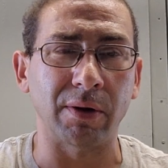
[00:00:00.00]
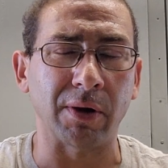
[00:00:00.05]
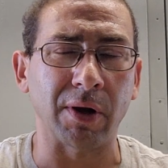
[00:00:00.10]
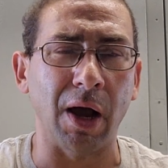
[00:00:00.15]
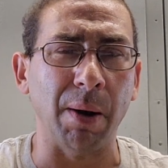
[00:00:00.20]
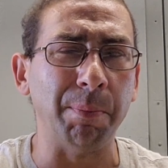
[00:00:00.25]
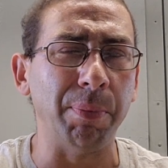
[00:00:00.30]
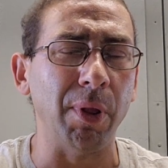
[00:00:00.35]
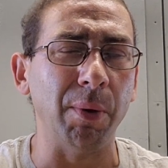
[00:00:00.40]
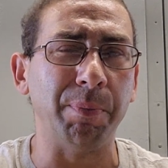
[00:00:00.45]

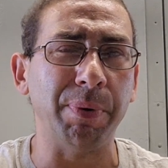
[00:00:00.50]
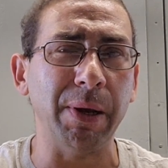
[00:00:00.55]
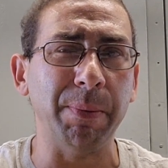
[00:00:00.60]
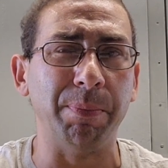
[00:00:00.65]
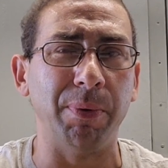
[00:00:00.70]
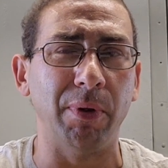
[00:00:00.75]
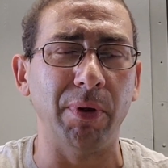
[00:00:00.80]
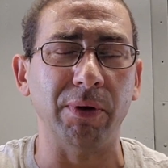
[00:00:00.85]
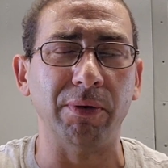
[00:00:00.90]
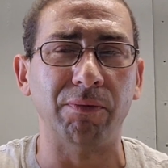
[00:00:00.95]
couple
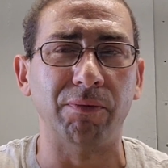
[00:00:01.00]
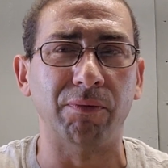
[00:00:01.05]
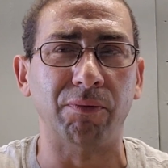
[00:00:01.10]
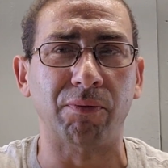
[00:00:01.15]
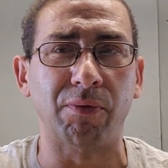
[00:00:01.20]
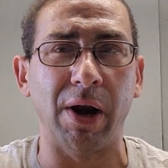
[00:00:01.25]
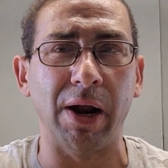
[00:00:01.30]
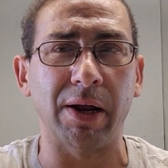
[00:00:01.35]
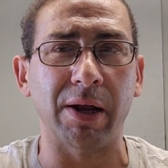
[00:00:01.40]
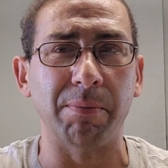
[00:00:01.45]
people had
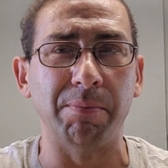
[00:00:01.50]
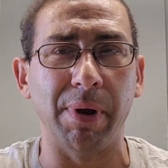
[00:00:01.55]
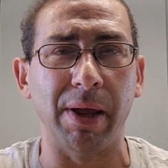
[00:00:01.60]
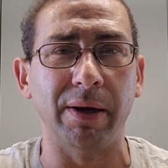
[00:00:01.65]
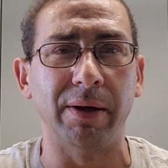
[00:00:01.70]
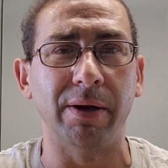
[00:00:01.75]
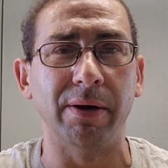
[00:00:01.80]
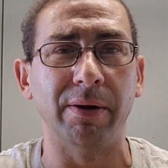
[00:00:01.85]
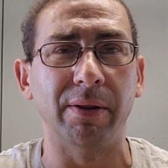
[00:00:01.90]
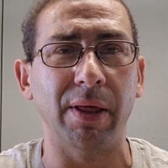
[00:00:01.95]

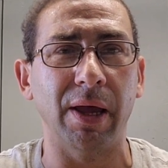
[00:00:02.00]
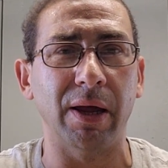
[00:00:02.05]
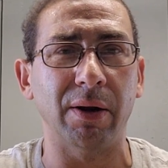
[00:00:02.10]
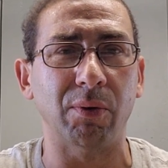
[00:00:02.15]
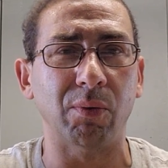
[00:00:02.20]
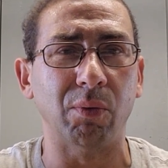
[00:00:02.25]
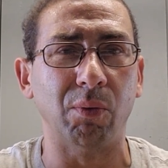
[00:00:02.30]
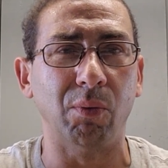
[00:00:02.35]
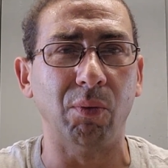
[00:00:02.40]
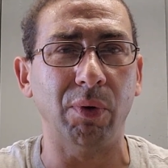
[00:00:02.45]
recommended that
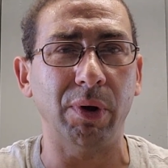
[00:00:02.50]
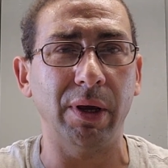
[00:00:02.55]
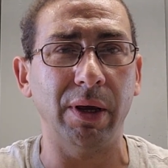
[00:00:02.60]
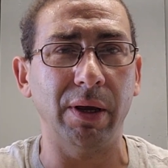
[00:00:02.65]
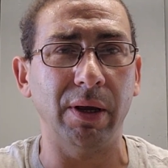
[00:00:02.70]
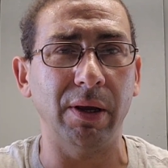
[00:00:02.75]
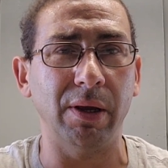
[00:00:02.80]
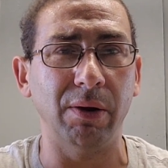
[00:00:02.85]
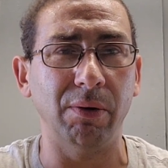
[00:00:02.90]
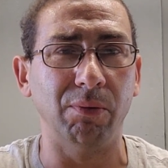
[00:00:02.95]

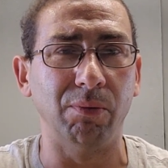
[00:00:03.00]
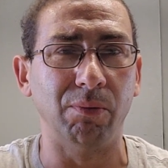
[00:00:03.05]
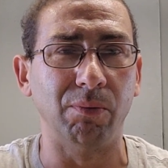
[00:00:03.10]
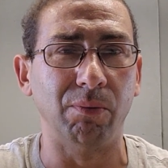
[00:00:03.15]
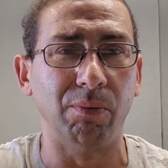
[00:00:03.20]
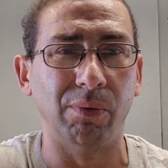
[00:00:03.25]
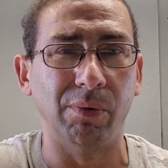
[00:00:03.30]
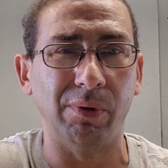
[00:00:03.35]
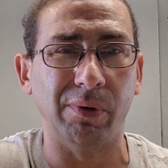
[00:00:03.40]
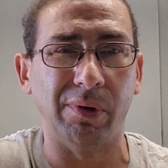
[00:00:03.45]
we
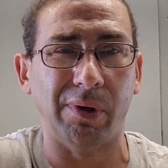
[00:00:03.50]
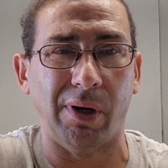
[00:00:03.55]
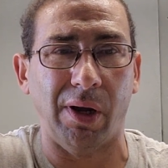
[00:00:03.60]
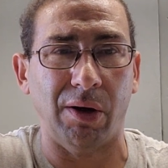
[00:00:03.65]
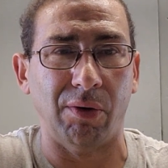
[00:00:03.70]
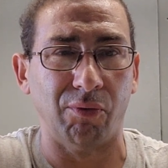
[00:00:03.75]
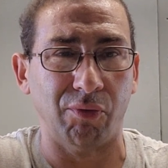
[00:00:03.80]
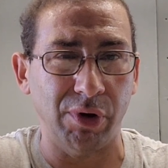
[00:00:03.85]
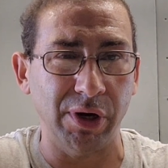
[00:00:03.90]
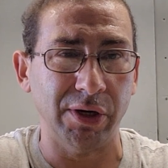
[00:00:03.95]
kind
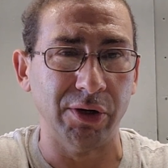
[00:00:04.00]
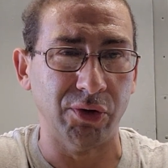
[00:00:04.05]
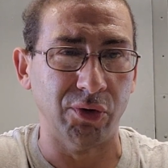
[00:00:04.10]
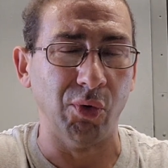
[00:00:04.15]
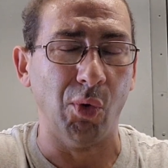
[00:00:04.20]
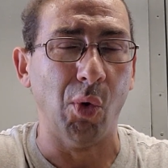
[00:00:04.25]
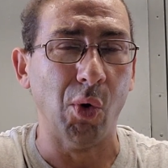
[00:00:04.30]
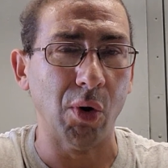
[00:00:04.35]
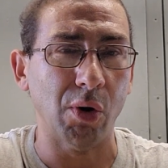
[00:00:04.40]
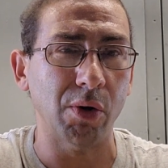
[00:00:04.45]
of
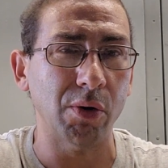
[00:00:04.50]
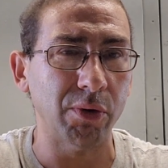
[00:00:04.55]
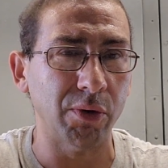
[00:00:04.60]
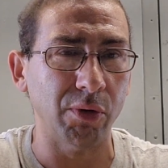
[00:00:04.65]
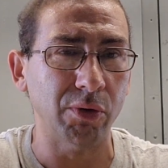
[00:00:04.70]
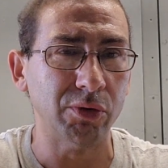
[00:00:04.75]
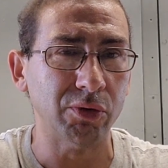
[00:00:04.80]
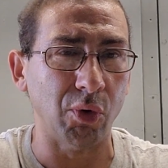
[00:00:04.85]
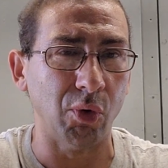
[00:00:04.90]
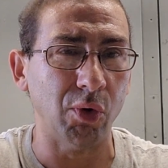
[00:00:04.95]
restore
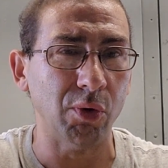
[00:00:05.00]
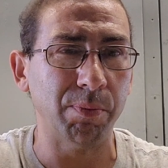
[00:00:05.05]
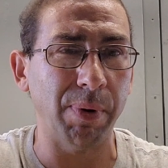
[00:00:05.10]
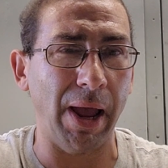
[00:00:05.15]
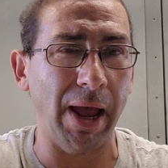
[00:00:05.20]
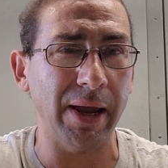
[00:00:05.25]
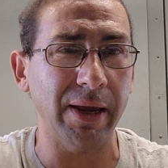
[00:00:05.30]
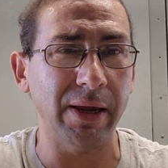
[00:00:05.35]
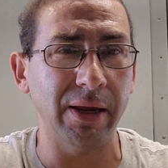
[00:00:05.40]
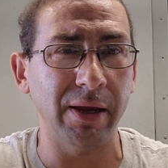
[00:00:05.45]
those old
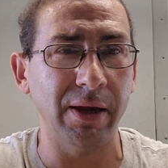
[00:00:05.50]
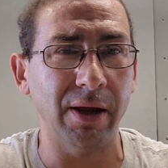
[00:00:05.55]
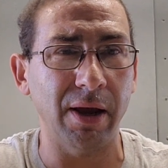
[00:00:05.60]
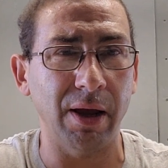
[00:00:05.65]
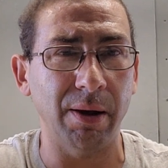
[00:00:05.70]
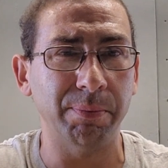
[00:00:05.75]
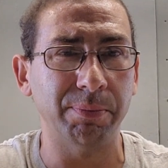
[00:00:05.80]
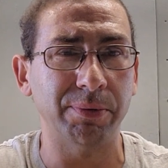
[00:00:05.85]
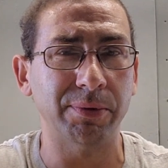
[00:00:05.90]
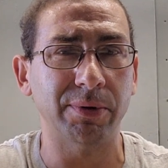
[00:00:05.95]
packing
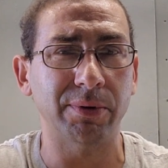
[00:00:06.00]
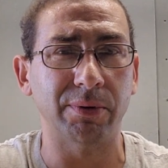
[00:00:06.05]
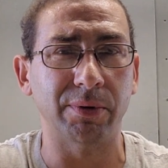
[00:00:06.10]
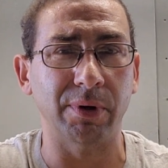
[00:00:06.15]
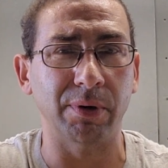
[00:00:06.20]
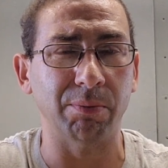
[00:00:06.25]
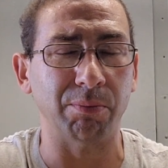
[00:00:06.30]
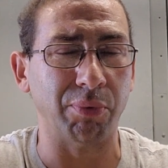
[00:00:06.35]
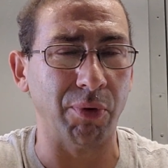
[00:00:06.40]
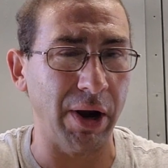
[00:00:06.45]
cups
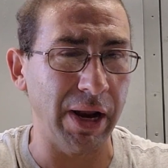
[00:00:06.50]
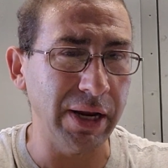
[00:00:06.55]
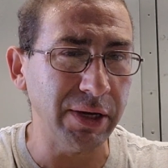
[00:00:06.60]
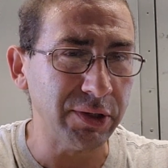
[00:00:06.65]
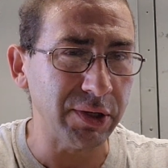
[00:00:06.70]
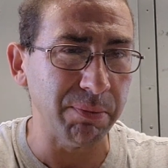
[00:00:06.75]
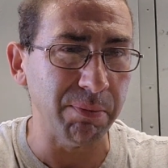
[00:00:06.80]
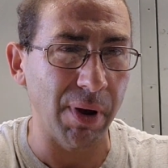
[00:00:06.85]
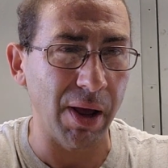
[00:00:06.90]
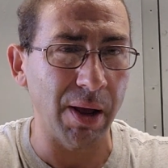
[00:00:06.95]
and braise
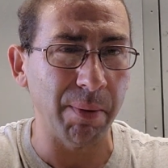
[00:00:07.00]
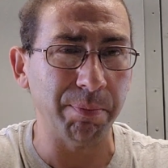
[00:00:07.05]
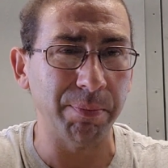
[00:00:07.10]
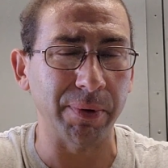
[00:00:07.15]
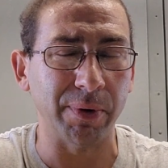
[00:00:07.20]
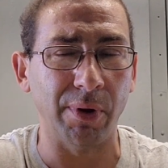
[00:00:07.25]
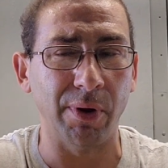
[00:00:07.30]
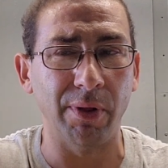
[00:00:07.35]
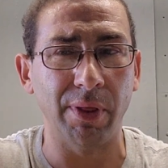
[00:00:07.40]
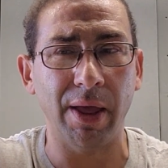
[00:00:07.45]
them up and
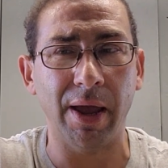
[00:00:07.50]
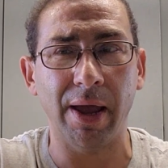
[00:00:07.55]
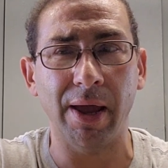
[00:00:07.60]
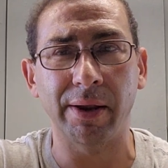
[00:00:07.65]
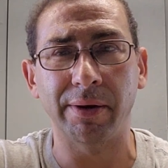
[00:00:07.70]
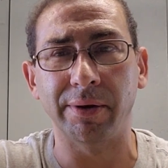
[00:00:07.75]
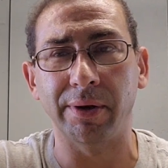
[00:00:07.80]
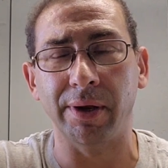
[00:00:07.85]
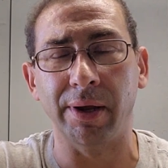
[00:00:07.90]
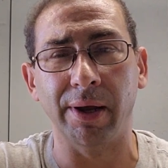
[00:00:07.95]
all
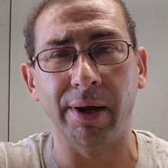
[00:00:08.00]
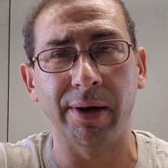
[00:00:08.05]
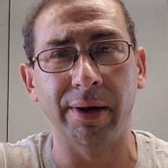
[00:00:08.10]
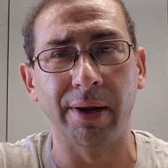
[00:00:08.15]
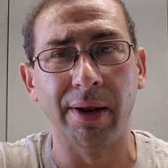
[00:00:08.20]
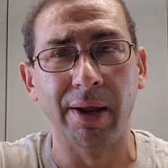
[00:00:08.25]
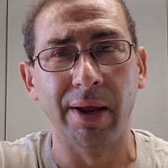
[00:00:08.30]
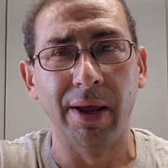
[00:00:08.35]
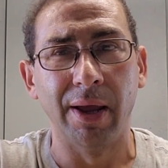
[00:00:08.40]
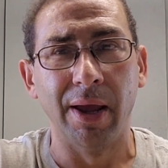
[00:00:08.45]
that, and
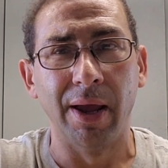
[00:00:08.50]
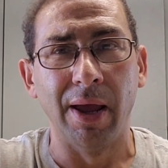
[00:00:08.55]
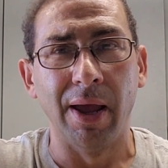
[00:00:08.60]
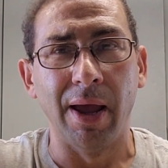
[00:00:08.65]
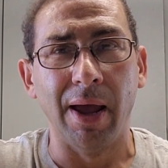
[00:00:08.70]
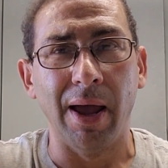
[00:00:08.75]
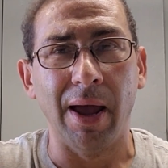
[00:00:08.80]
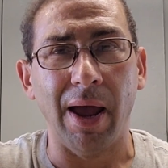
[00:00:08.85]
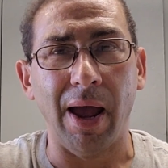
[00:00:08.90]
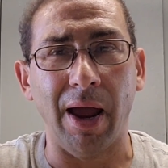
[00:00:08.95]

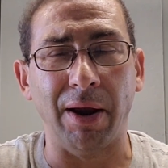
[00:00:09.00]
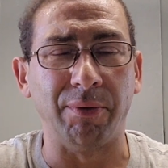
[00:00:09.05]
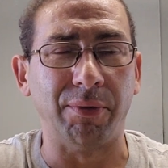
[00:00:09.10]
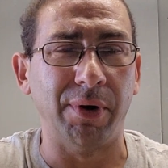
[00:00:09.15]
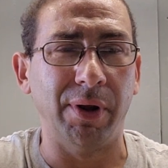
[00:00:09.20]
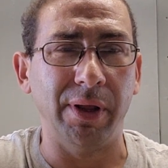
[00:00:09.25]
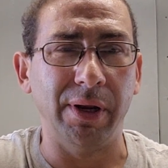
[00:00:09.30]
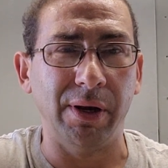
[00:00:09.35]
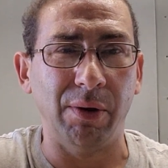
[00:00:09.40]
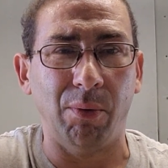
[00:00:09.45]
I
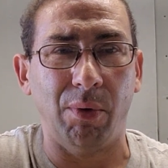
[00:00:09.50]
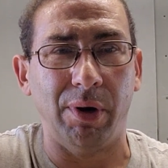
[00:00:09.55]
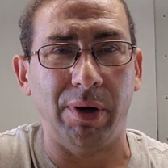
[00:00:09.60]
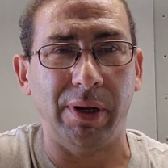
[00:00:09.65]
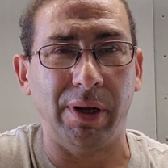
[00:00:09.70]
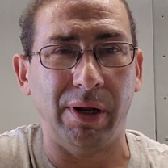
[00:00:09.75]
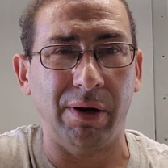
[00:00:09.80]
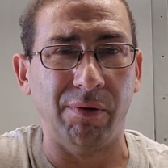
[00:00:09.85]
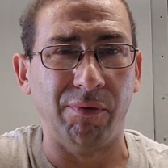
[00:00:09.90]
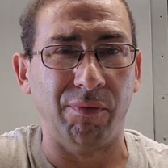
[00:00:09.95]
really don't want to
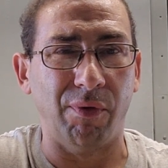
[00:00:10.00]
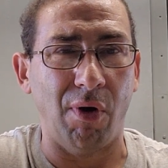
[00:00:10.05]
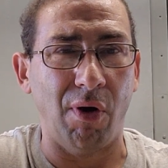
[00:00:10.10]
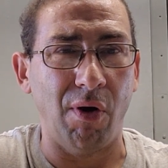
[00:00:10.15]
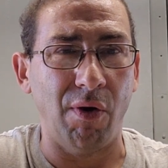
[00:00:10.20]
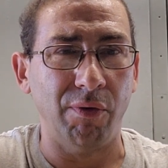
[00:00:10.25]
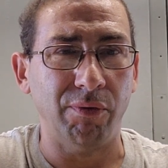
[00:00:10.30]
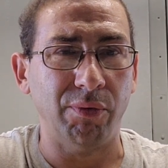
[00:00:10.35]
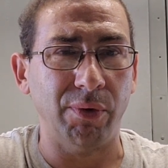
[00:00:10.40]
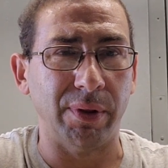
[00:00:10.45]
get
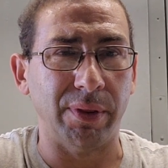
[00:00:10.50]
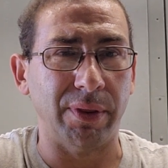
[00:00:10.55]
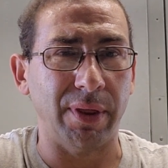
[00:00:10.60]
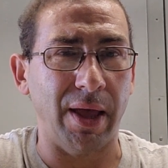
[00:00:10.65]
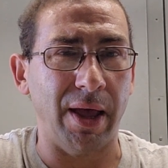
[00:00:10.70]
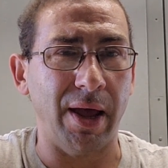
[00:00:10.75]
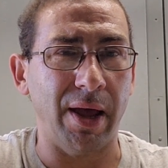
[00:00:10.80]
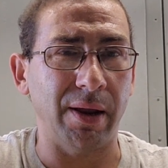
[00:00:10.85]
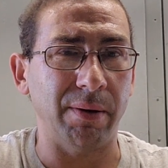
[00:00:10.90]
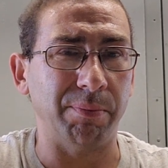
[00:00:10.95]
involved with
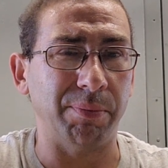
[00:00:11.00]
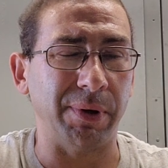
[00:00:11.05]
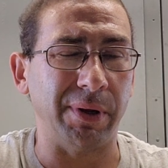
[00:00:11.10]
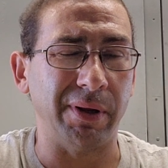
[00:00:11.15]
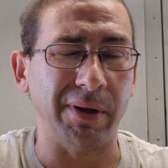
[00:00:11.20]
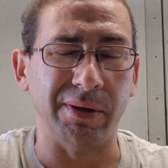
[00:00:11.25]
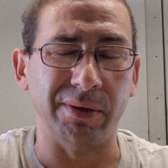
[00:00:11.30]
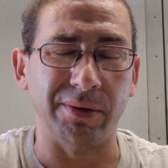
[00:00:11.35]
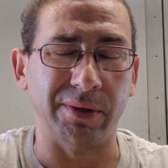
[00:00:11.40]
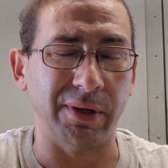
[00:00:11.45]
that
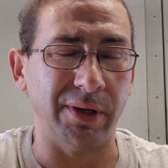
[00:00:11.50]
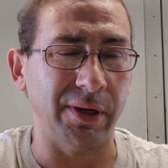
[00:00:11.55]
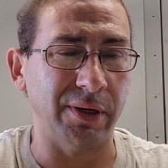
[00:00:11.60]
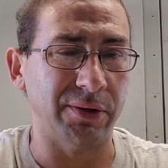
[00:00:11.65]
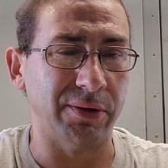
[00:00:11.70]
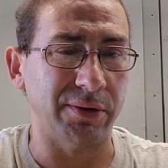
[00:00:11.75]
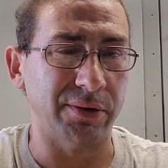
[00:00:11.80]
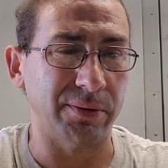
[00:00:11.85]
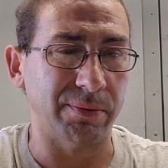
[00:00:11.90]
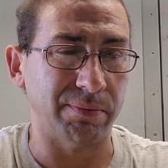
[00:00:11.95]
because
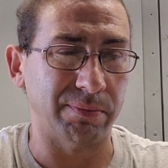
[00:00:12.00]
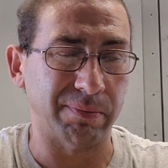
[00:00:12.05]
it's